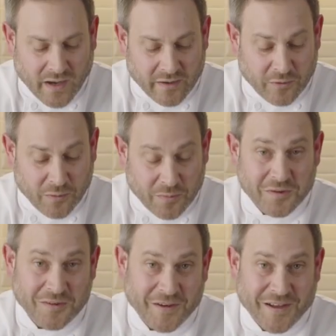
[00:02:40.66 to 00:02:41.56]
I don't know about
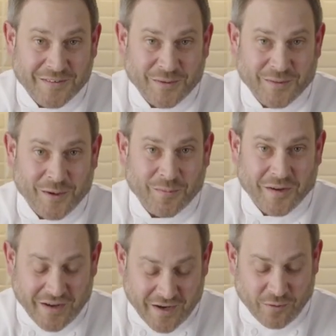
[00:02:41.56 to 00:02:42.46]
you guys out there,
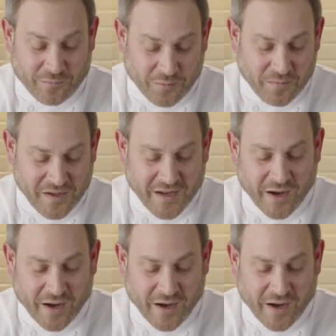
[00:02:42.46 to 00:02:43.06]
but I know for me,